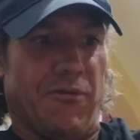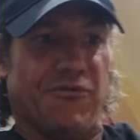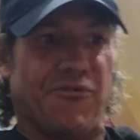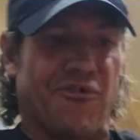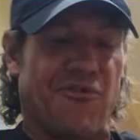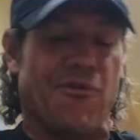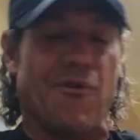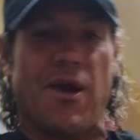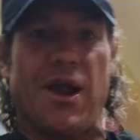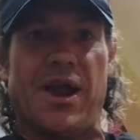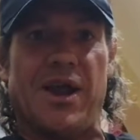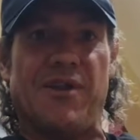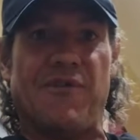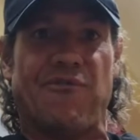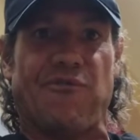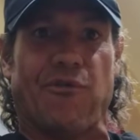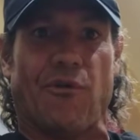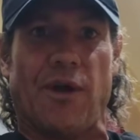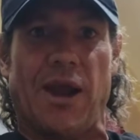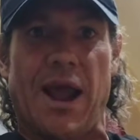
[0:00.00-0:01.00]
train
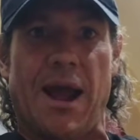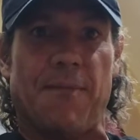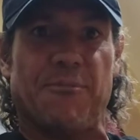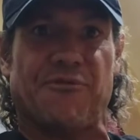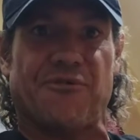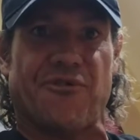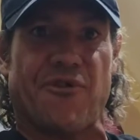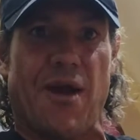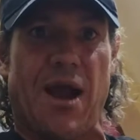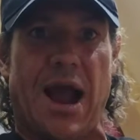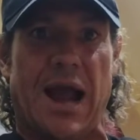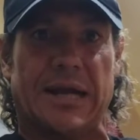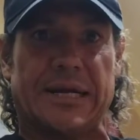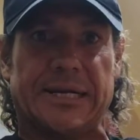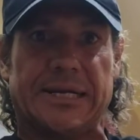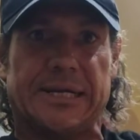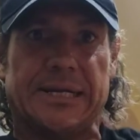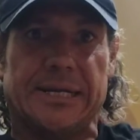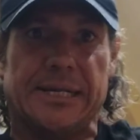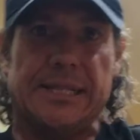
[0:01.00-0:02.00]
for
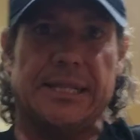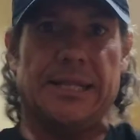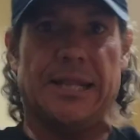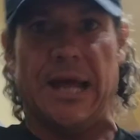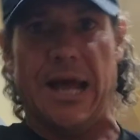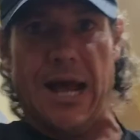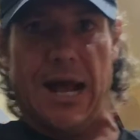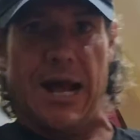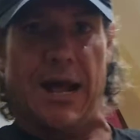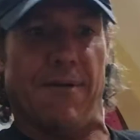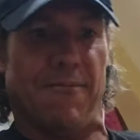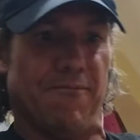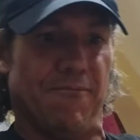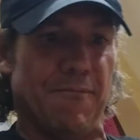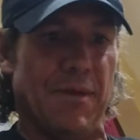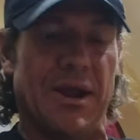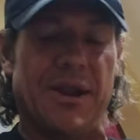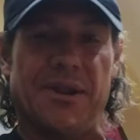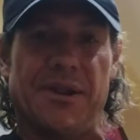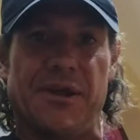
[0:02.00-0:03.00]
Amtrak
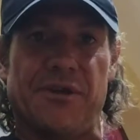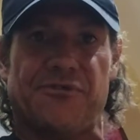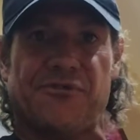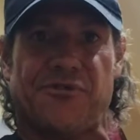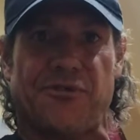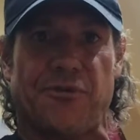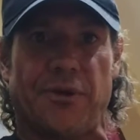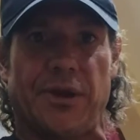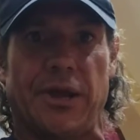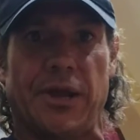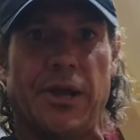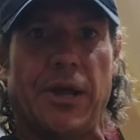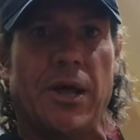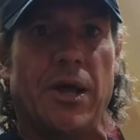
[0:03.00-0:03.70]
made in history.